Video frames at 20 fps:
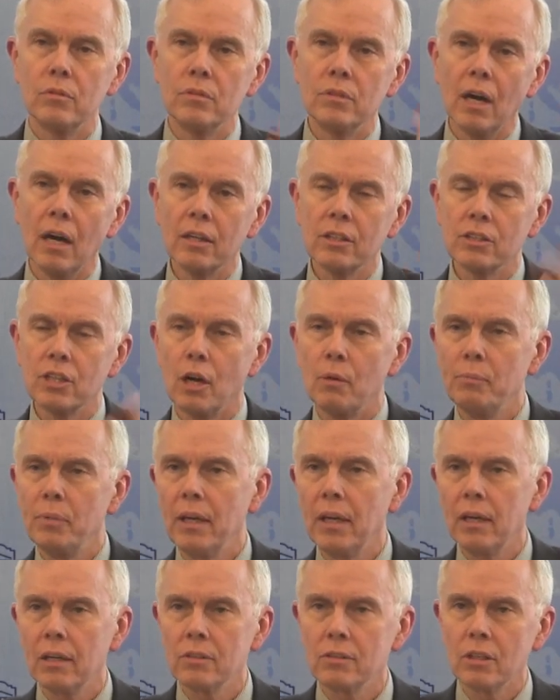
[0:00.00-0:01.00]
Deng
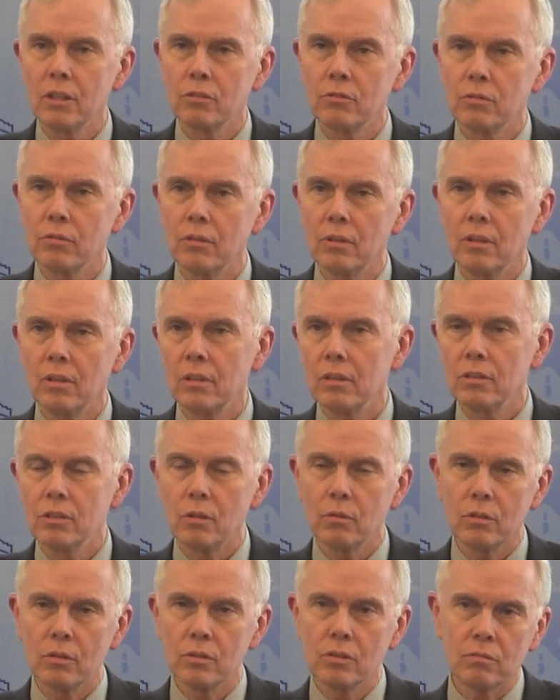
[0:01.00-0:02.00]
Xiaoping is a,
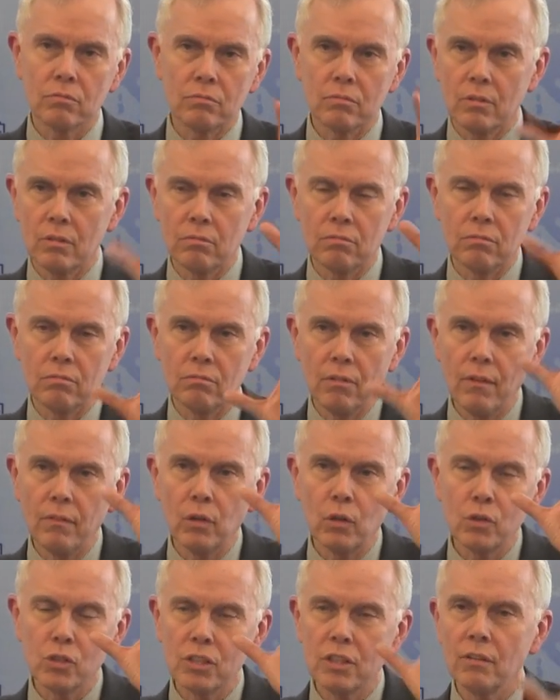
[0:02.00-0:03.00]
so there's the
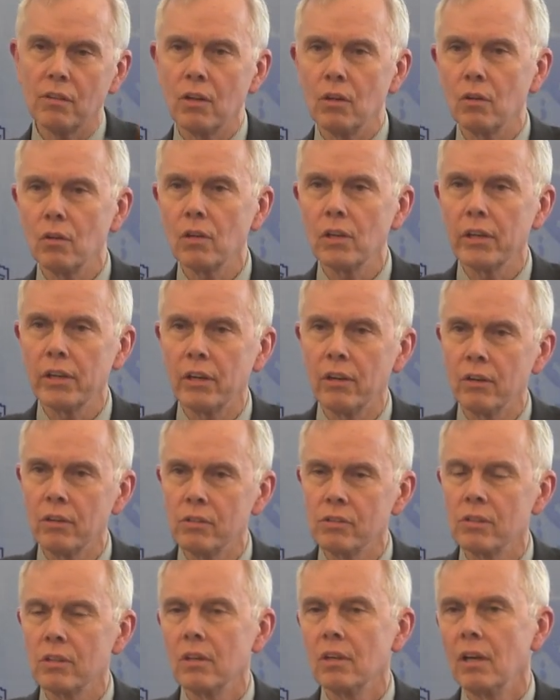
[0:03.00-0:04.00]
revolutionary early
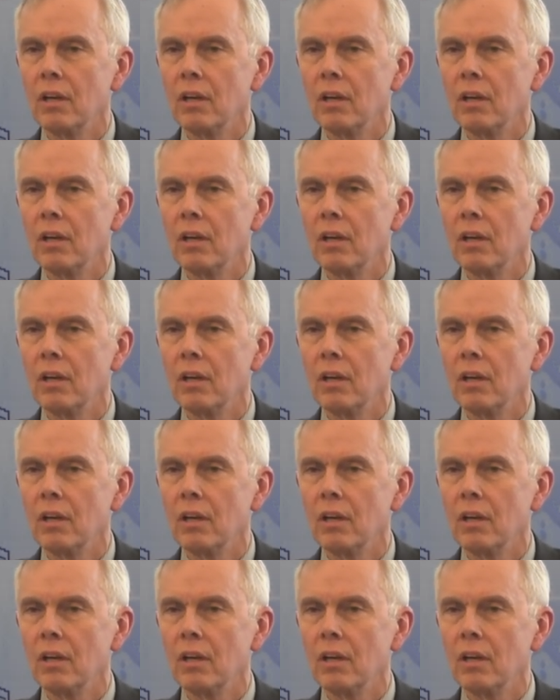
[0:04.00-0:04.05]
years